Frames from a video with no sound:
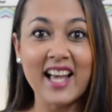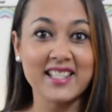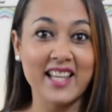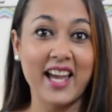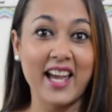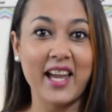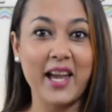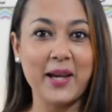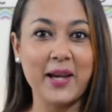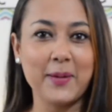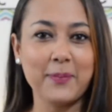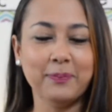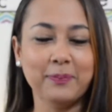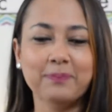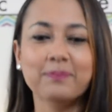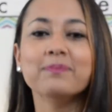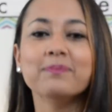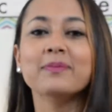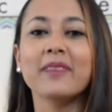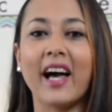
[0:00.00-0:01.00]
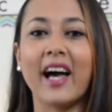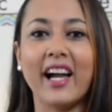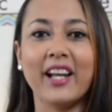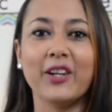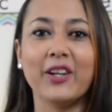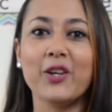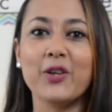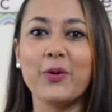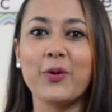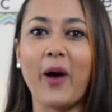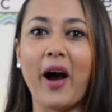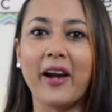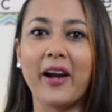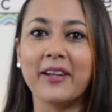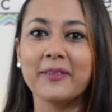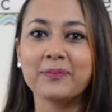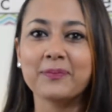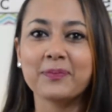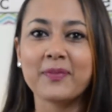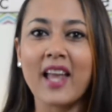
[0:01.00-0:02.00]
I am, I know you are.
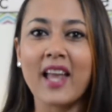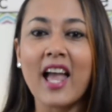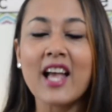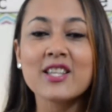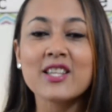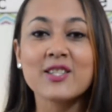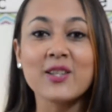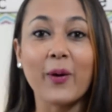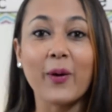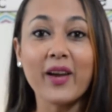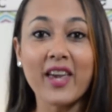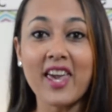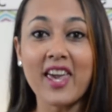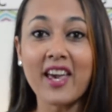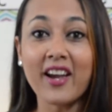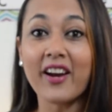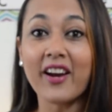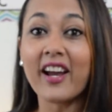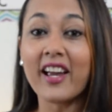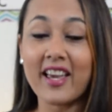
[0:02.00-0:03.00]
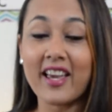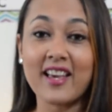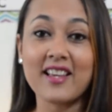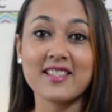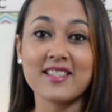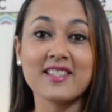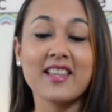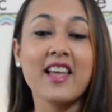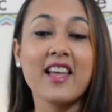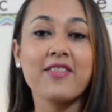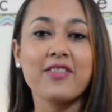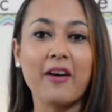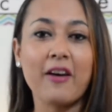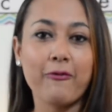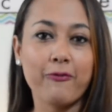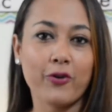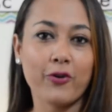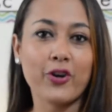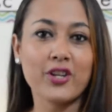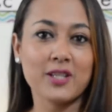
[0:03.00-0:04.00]
So here is the
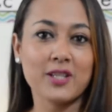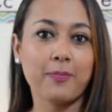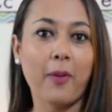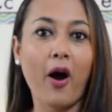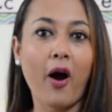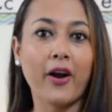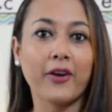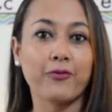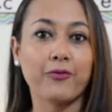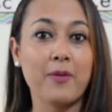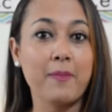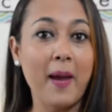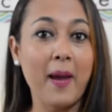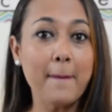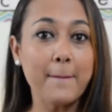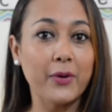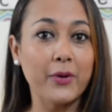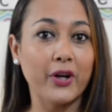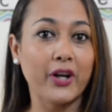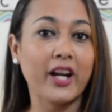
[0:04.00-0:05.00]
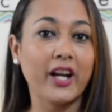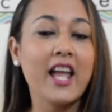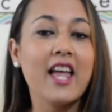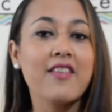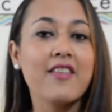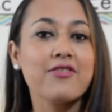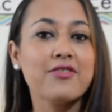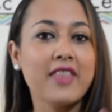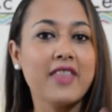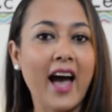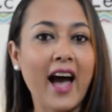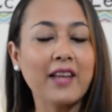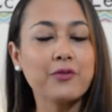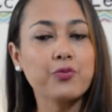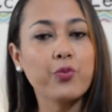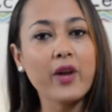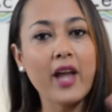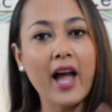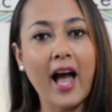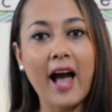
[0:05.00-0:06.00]
first part. Remember that
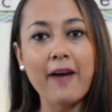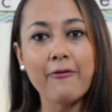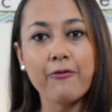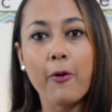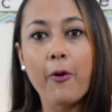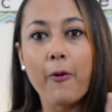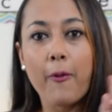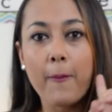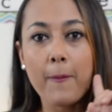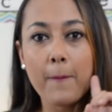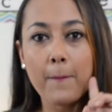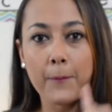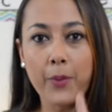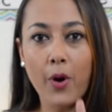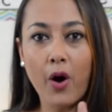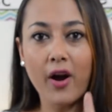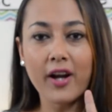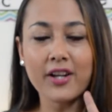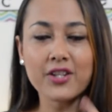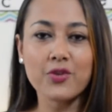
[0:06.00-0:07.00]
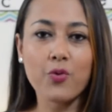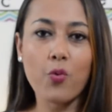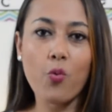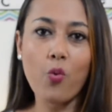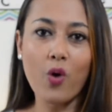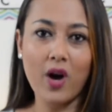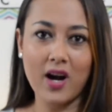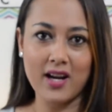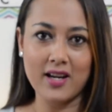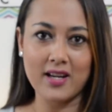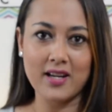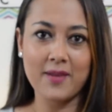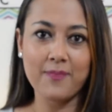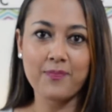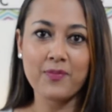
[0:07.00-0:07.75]
we have part 1.